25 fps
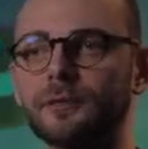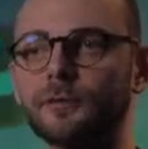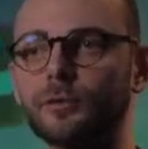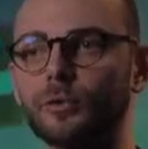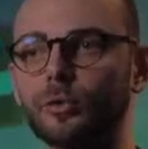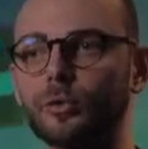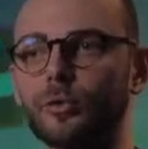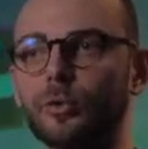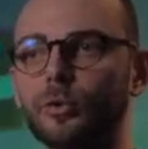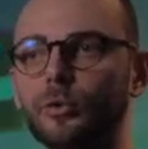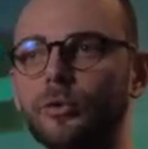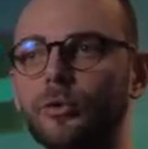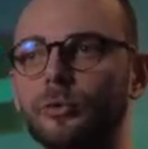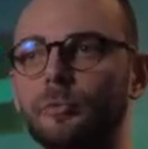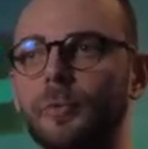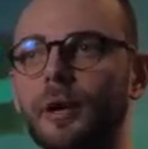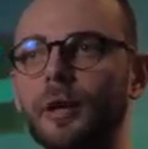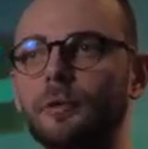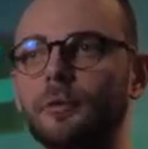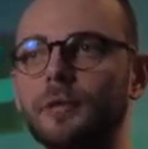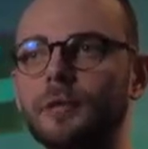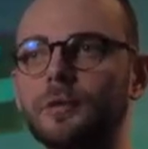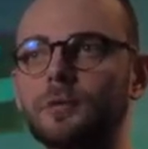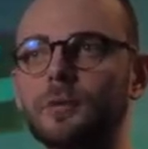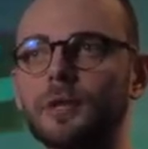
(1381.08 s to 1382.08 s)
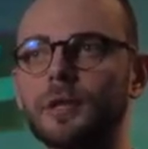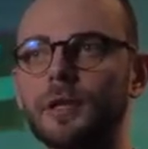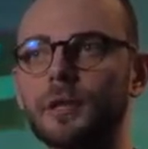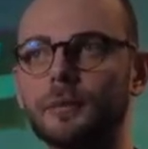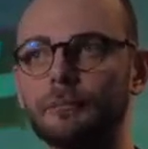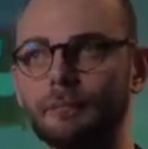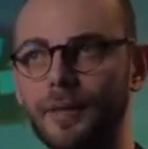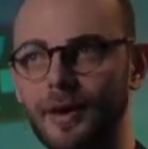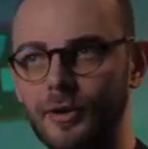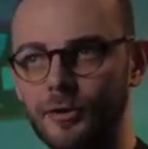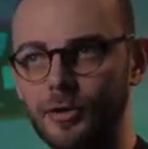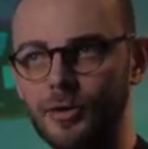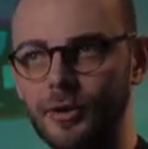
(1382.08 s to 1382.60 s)
of tools by which we
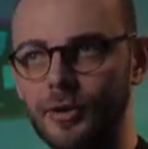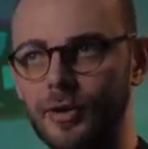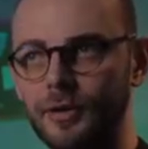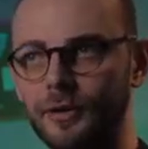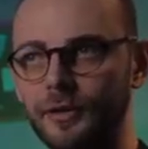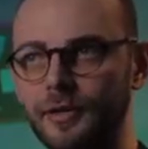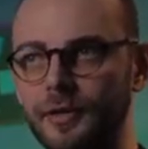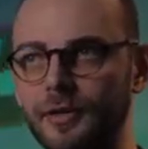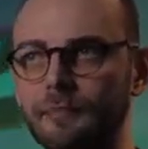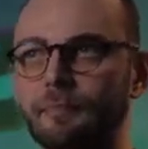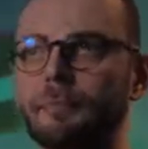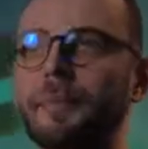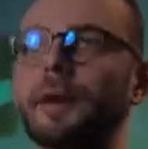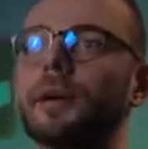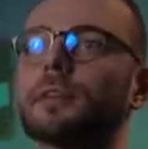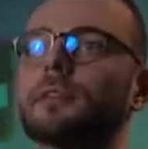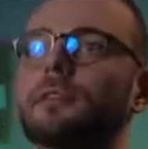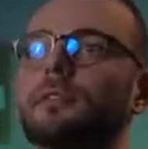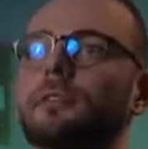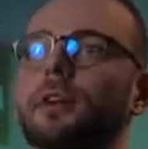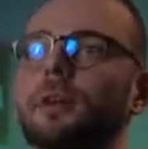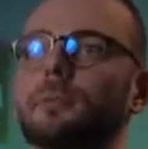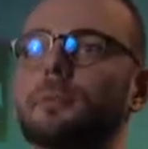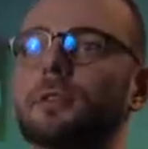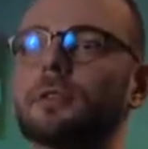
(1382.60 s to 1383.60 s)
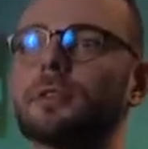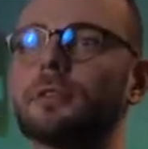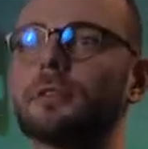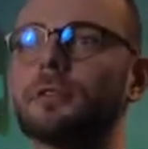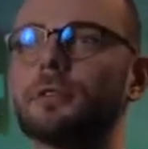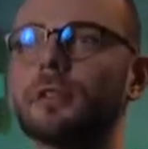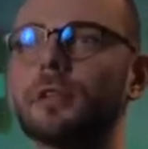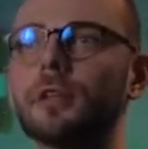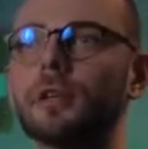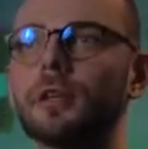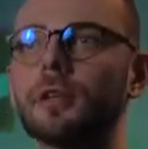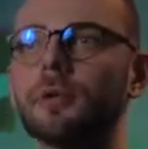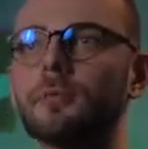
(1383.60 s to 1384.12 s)
can measure the impact of our
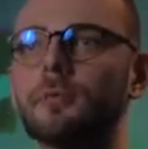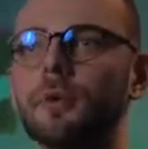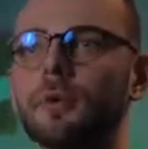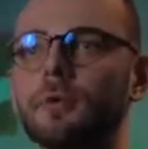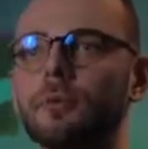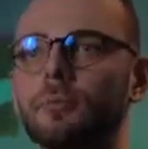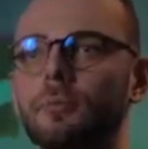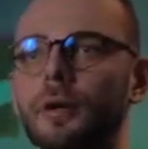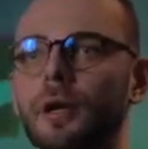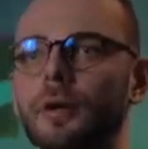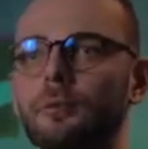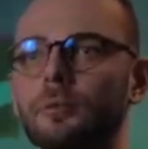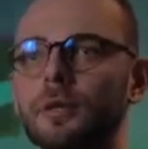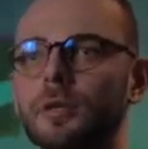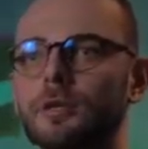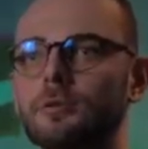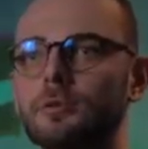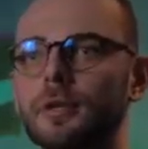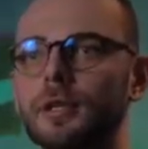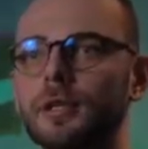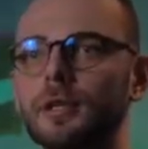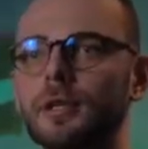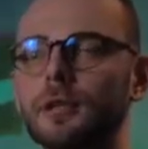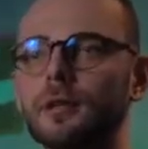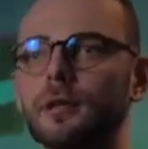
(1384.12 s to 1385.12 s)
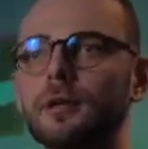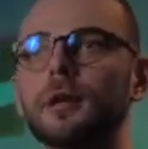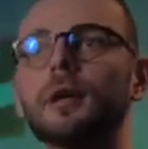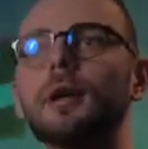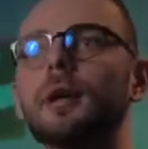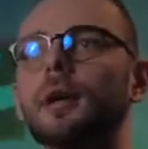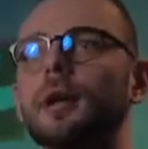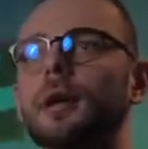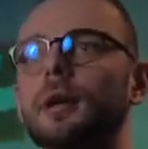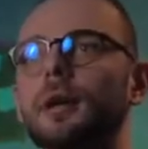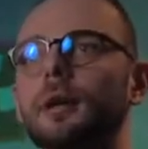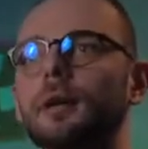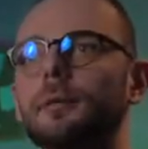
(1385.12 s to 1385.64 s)
material and by which we can
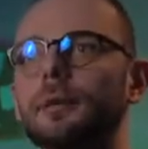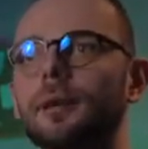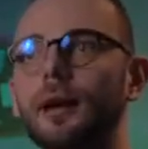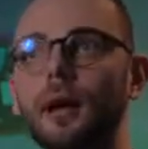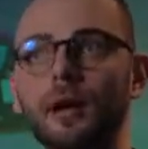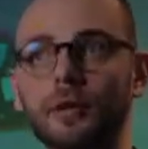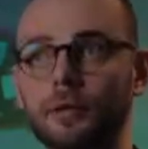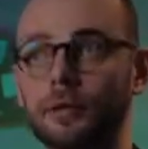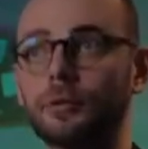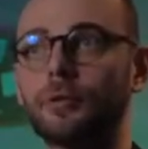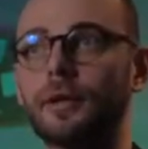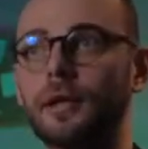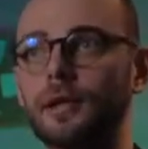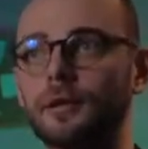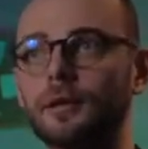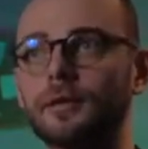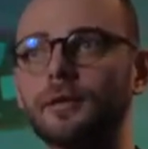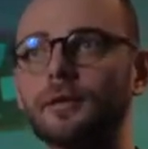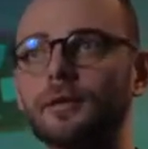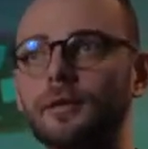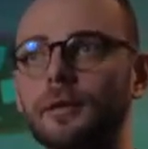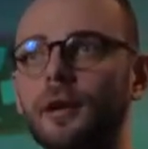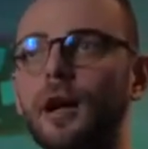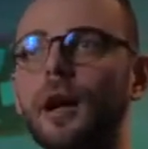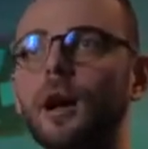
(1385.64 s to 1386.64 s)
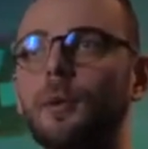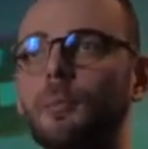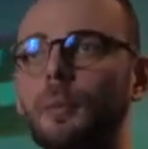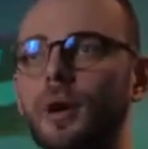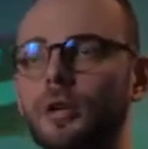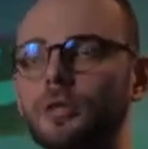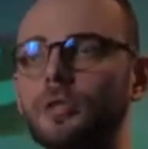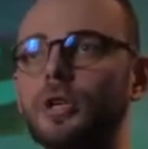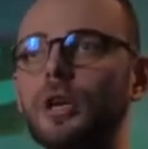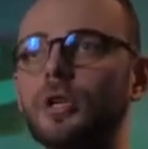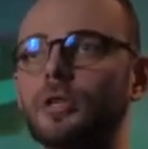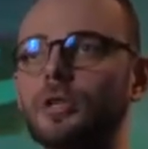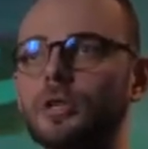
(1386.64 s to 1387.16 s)
calculate how
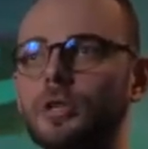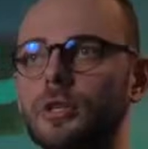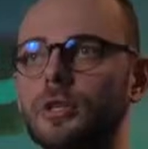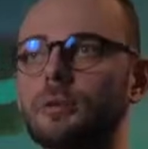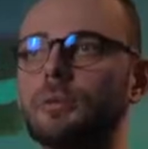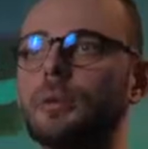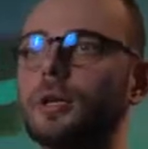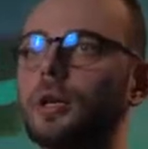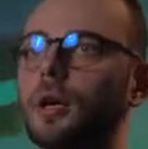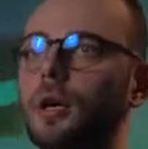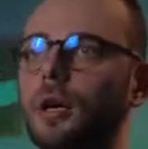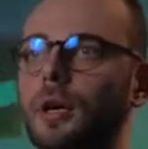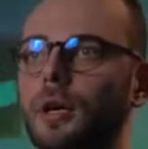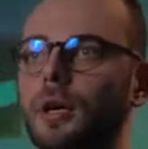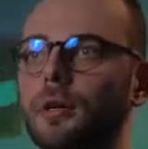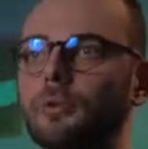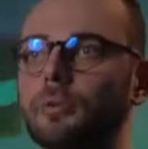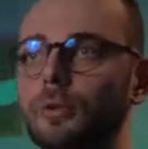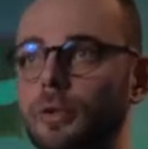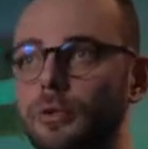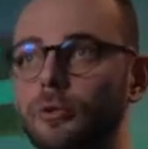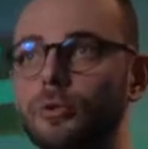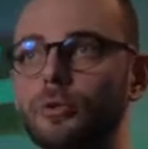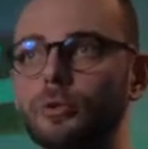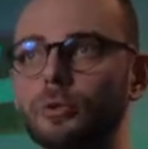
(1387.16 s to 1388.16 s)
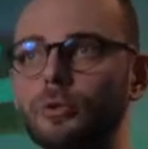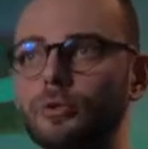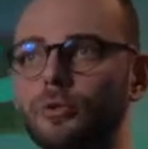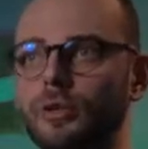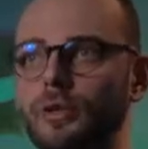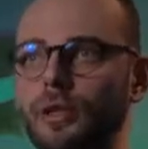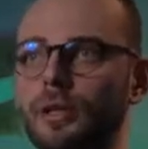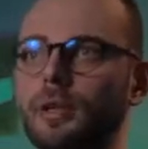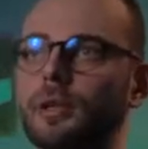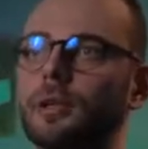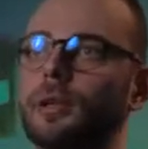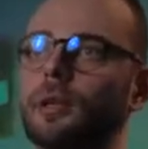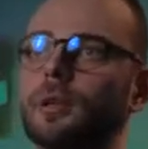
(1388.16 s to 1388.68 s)
much actually we are
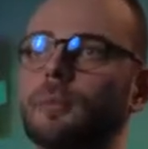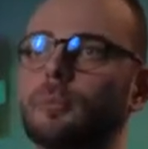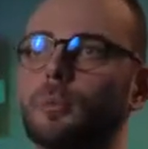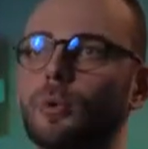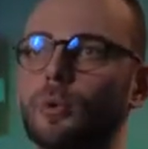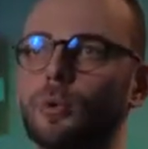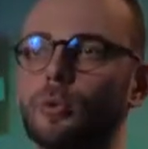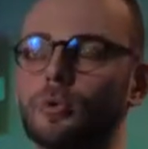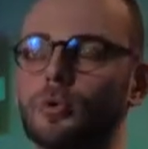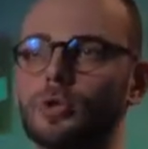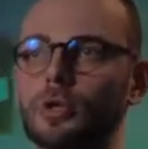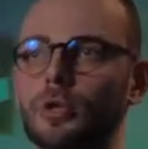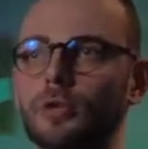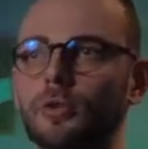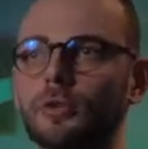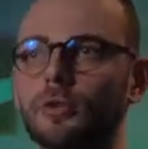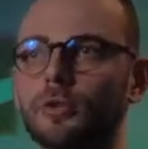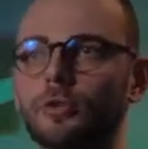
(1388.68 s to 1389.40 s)
reducing pollution.